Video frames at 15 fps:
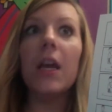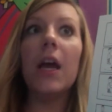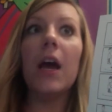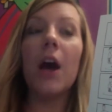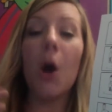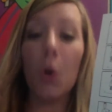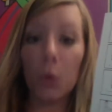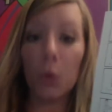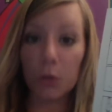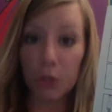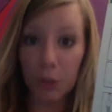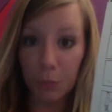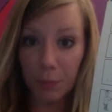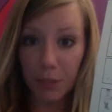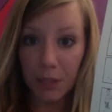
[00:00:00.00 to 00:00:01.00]
older
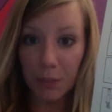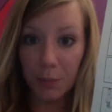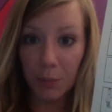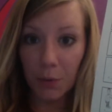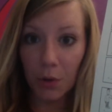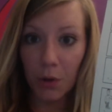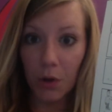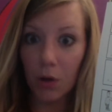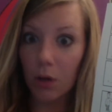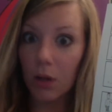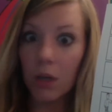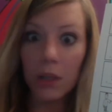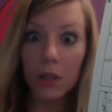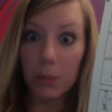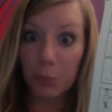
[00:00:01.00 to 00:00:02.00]
people,
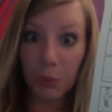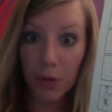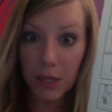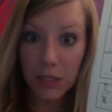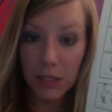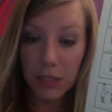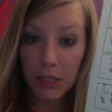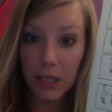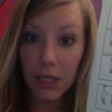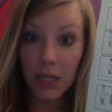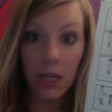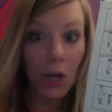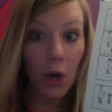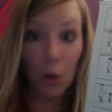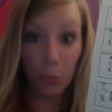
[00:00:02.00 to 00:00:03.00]
the president,
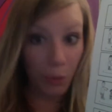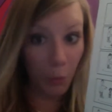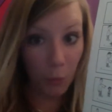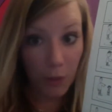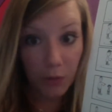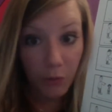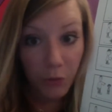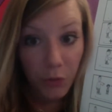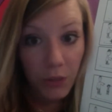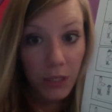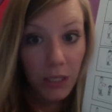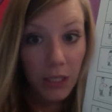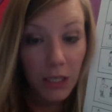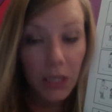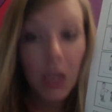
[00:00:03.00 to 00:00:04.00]
Oprah
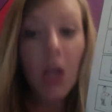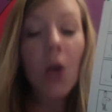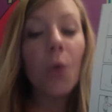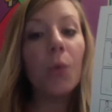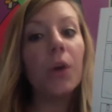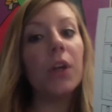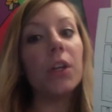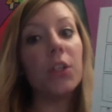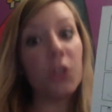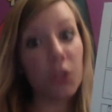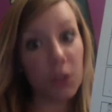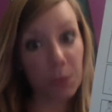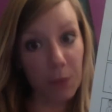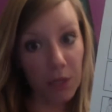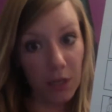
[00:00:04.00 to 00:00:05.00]
Winfrey, we're going to
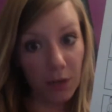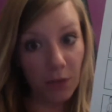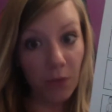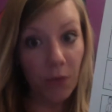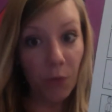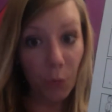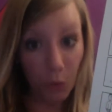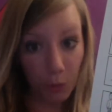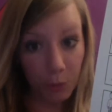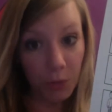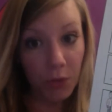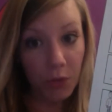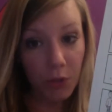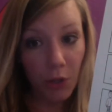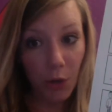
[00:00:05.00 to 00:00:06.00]
speak in a formal
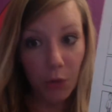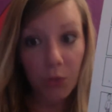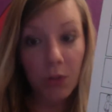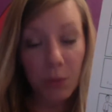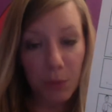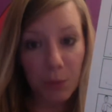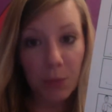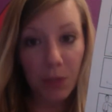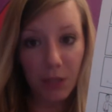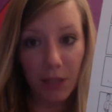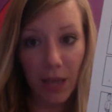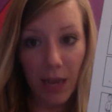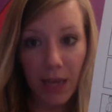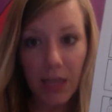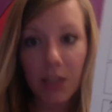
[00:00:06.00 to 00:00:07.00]
tone to be
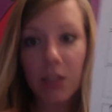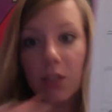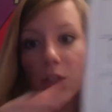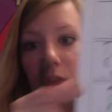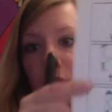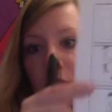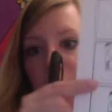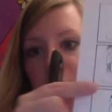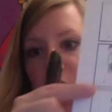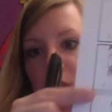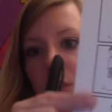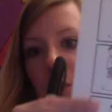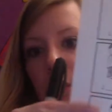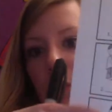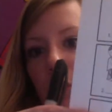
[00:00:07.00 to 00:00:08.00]
polite. So this is
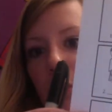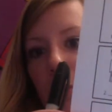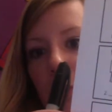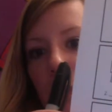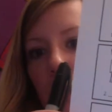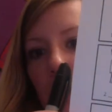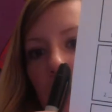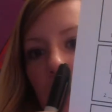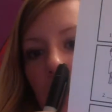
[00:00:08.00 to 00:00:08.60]
going to be